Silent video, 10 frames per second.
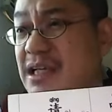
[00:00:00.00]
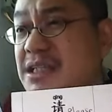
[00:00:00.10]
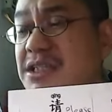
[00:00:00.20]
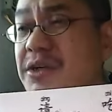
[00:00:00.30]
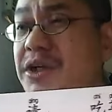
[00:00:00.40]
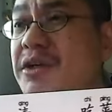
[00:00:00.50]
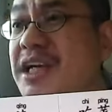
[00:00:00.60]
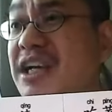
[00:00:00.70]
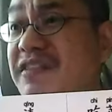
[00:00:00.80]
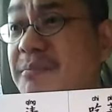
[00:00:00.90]
So
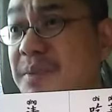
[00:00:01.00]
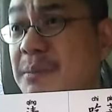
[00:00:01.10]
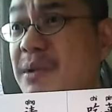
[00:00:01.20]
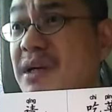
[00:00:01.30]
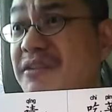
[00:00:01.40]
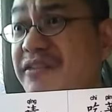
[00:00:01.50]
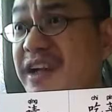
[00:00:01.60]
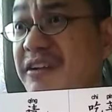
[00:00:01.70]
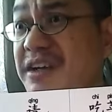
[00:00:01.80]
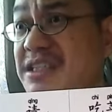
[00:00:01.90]
you're giving people a
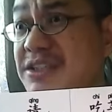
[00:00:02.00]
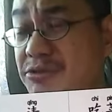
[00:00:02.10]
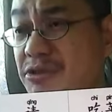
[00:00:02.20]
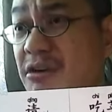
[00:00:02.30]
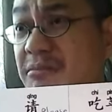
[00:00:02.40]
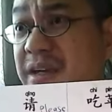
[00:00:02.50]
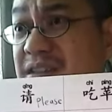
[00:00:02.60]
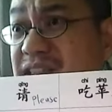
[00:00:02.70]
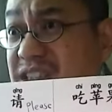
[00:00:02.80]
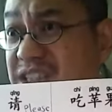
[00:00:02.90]
very strong
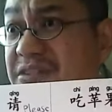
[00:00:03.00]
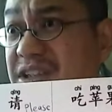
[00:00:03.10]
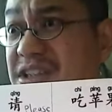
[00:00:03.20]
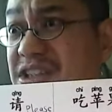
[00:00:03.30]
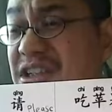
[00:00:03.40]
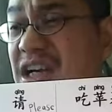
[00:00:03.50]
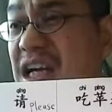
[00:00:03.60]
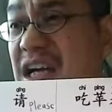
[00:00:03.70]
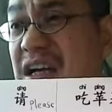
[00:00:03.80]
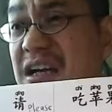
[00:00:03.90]
and serious
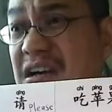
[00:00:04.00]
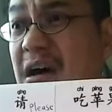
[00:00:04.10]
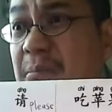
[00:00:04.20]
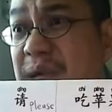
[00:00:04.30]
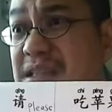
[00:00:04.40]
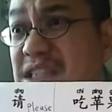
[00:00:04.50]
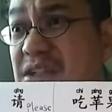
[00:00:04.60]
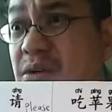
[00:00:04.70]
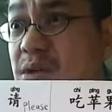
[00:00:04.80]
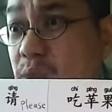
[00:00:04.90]
comment
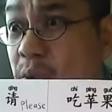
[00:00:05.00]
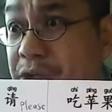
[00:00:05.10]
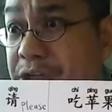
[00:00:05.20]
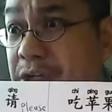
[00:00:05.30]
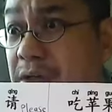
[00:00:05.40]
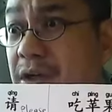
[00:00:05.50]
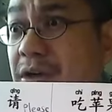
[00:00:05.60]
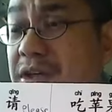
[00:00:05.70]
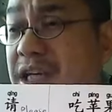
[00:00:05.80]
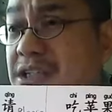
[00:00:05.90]
or order.
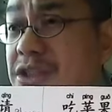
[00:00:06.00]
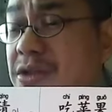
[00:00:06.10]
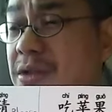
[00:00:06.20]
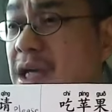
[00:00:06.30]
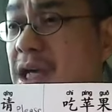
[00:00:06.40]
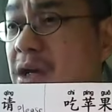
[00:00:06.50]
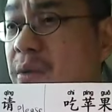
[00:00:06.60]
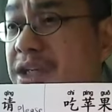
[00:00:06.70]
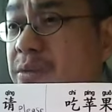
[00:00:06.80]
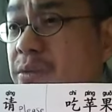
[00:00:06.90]
Okay, so
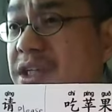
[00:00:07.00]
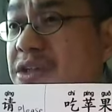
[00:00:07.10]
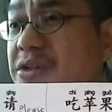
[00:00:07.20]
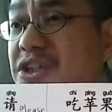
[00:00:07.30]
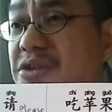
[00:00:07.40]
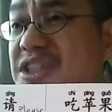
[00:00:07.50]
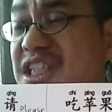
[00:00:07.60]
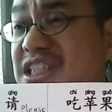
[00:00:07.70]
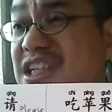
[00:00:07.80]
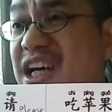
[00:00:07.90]
when you use
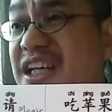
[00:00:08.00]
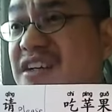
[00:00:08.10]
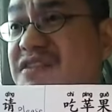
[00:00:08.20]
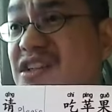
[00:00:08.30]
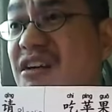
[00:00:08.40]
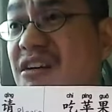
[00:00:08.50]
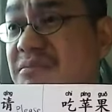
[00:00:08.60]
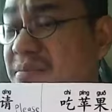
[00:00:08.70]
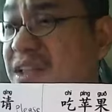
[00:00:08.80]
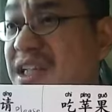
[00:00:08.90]
this kind of
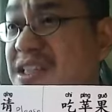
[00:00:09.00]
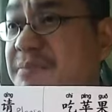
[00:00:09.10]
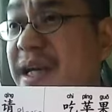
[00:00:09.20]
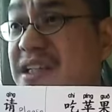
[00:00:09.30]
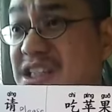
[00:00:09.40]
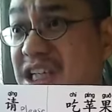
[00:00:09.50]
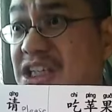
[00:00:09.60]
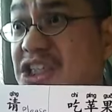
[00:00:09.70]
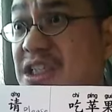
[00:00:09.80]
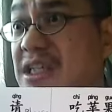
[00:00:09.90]
tone, please pay
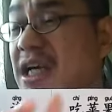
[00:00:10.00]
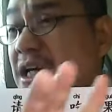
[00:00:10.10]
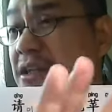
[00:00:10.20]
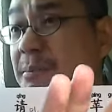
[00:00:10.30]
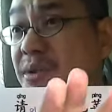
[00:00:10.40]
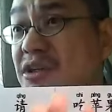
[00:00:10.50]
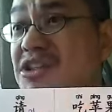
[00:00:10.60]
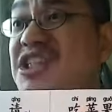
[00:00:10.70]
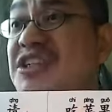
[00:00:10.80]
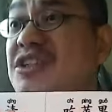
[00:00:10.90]
attention the
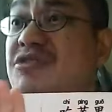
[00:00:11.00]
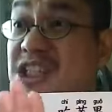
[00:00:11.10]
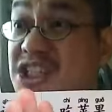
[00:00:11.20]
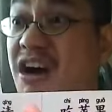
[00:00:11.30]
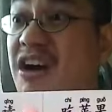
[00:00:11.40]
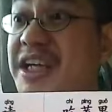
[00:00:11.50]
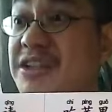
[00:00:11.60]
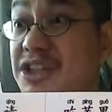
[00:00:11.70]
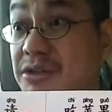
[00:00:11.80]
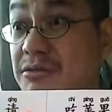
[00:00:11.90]
person you are
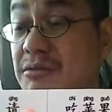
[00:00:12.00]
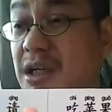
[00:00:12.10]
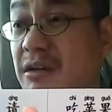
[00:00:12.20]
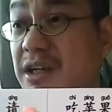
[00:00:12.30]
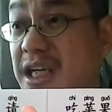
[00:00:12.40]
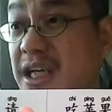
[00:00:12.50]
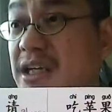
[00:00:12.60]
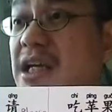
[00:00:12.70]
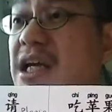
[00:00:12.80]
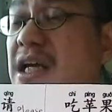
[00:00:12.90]
talking to. Okay.